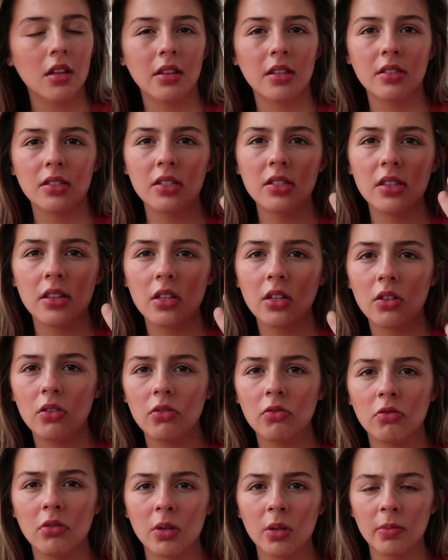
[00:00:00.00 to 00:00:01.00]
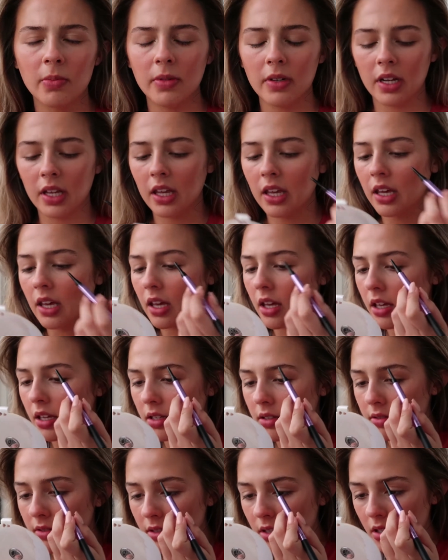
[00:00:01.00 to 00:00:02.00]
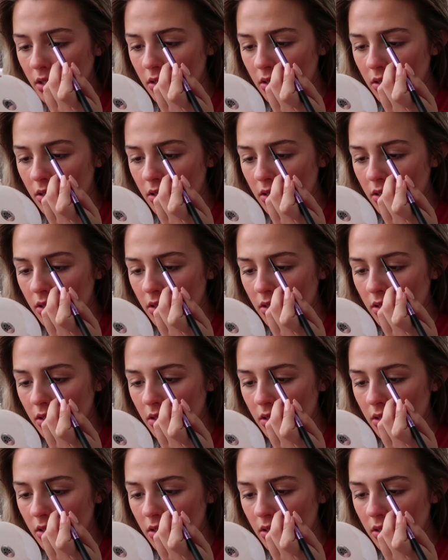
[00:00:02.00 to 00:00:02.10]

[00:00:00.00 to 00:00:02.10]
This is the new Urban Decay's